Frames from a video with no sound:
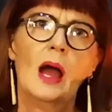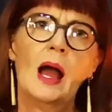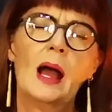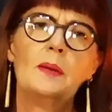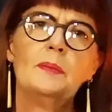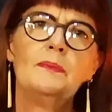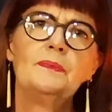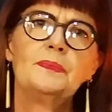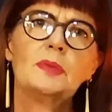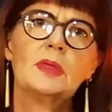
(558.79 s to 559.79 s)

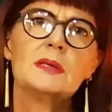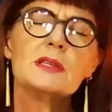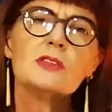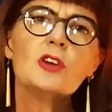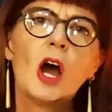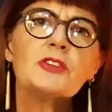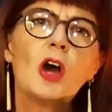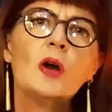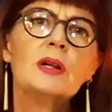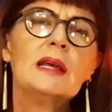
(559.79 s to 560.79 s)
Um, this is
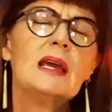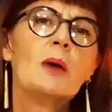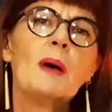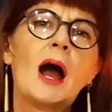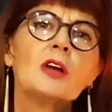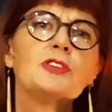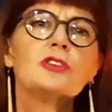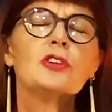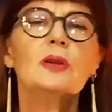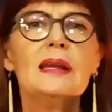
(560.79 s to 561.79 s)
not only about
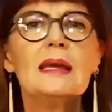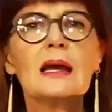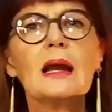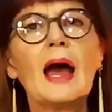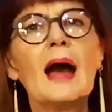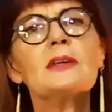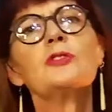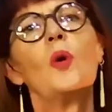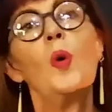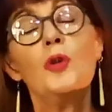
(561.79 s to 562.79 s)
to
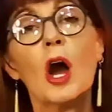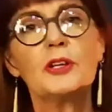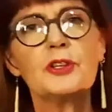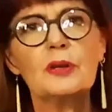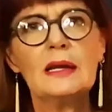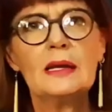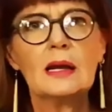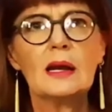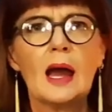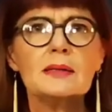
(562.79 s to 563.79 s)
legalize or not to
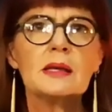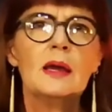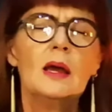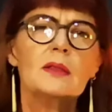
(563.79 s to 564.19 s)
legalize.